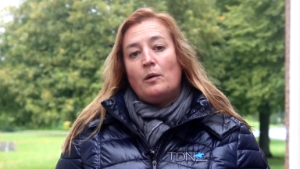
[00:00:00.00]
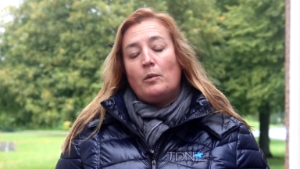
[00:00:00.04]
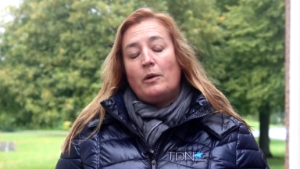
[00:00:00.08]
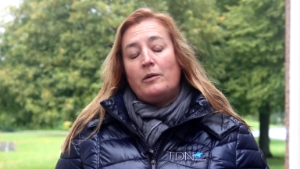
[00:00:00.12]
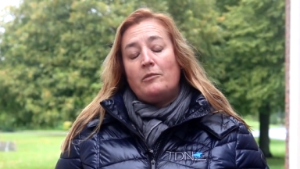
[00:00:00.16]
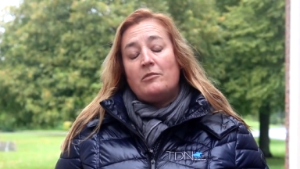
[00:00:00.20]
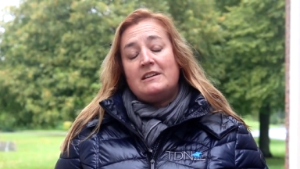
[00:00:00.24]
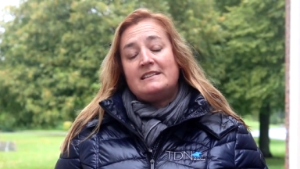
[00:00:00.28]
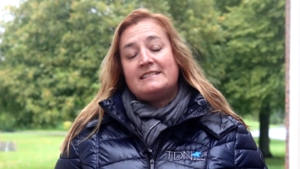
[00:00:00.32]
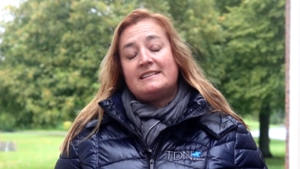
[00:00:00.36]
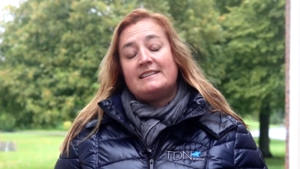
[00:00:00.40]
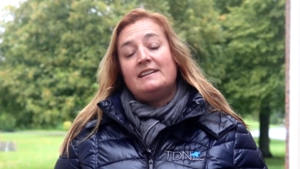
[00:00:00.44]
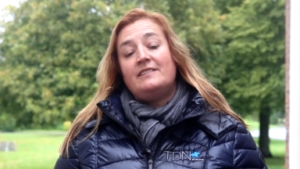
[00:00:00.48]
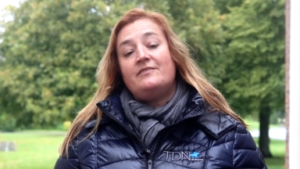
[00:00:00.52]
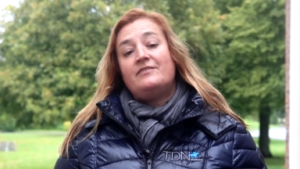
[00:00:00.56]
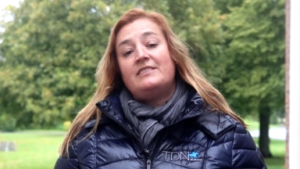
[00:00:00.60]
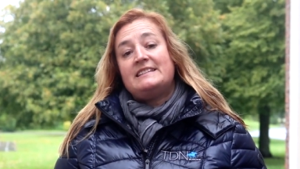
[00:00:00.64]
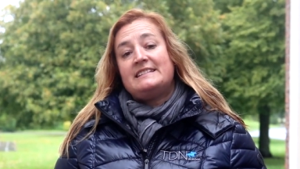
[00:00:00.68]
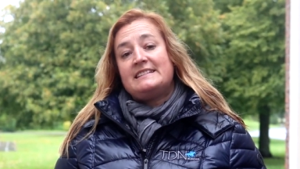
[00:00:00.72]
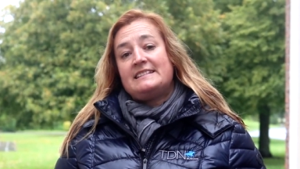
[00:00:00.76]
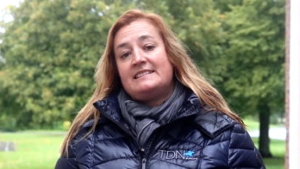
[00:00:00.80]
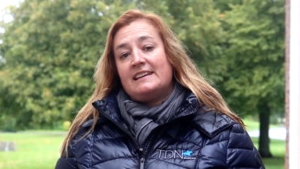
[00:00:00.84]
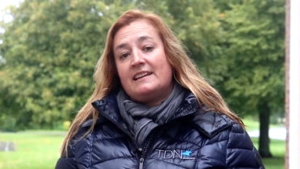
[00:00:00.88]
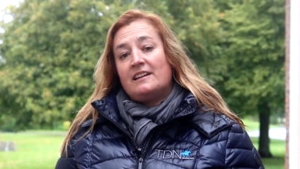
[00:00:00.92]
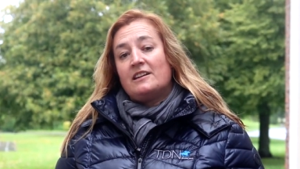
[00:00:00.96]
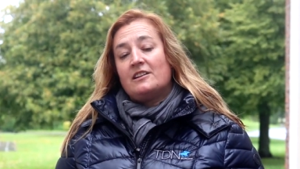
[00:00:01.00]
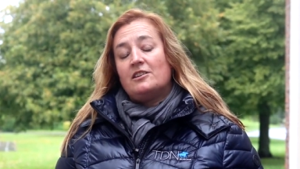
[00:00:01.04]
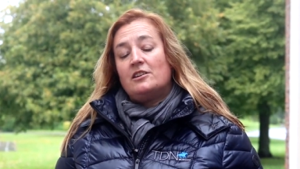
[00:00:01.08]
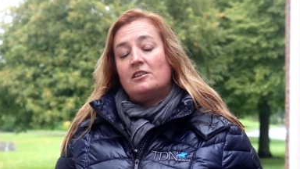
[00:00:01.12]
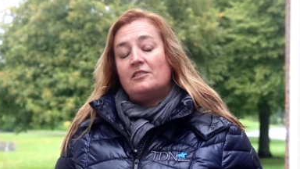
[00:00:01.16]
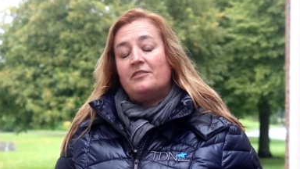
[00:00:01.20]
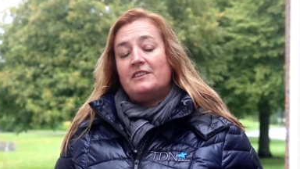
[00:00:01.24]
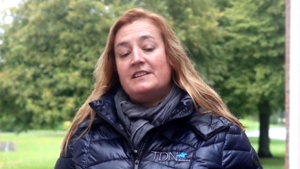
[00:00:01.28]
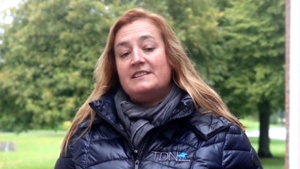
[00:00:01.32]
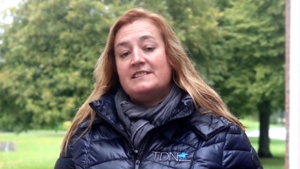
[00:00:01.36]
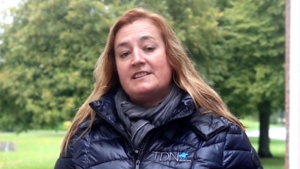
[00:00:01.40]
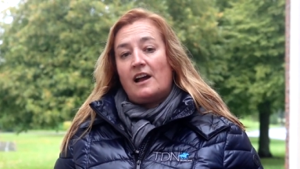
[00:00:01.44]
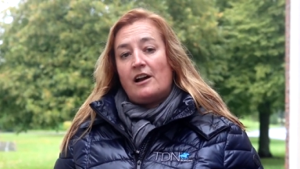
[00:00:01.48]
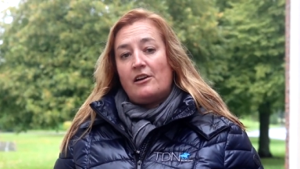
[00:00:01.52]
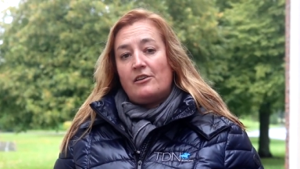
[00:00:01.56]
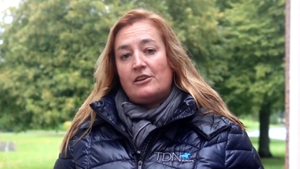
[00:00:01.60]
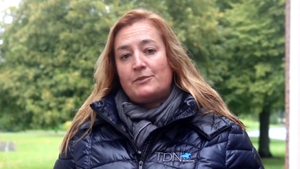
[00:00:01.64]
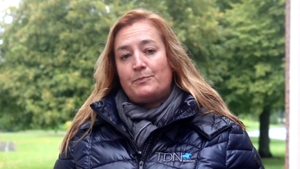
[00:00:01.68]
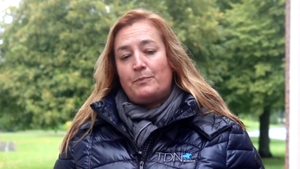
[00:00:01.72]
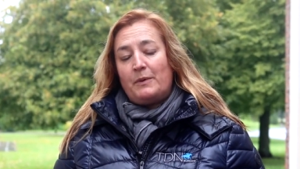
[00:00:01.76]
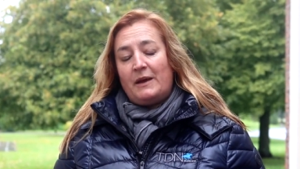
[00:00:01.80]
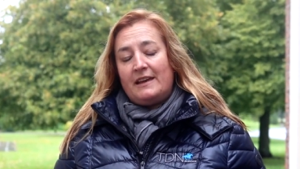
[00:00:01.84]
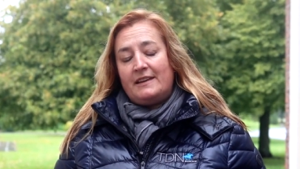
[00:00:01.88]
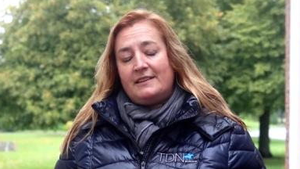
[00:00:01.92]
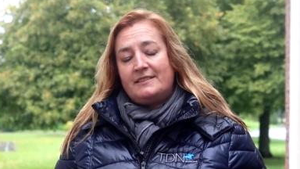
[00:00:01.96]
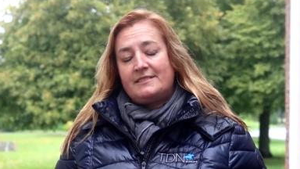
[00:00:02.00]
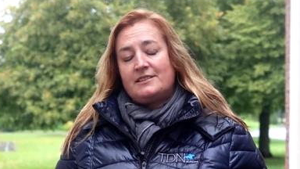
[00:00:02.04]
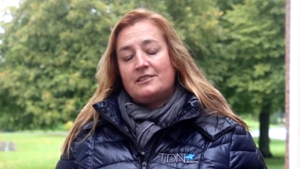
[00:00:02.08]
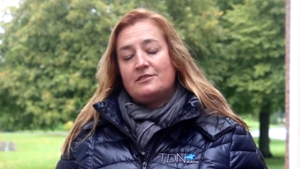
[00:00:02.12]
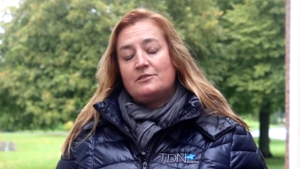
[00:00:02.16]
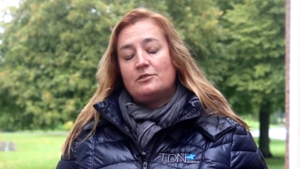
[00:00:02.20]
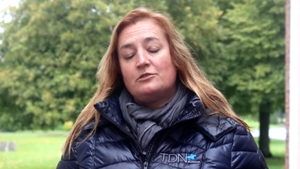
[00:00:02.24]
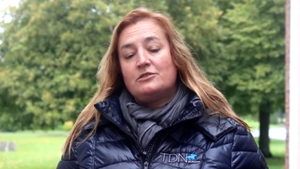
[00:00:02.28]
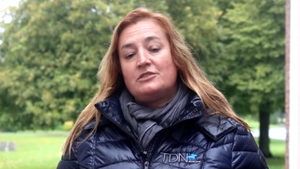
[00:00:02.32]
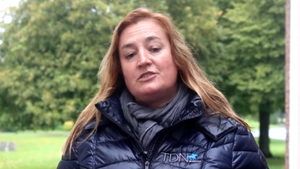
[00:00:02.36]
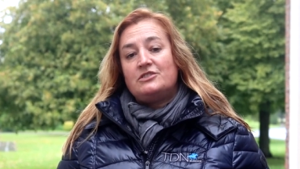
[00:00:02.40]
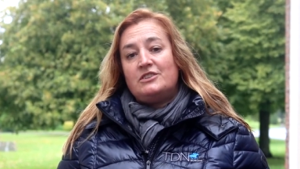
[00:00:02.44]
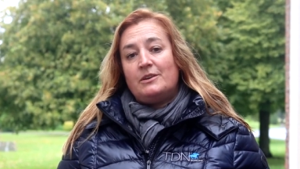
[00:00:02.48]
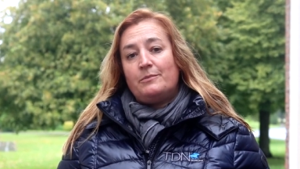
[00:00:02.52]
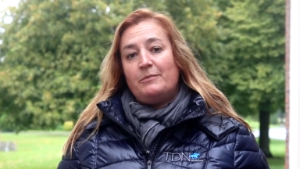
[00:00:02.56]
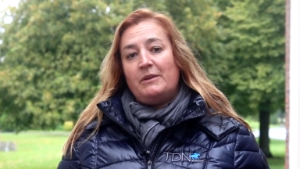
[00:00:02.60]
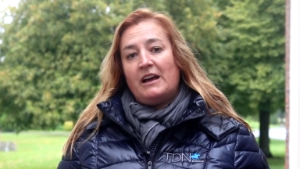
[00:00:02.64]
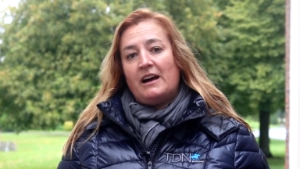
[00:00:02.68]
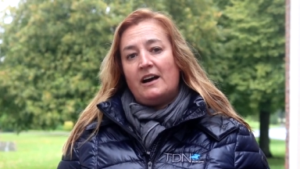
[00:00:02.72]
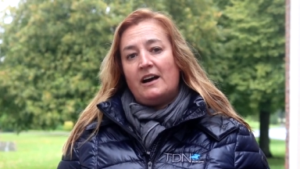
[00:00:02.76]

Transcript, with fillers: We recently visited Godolphin's Irish base to talk to Jimmy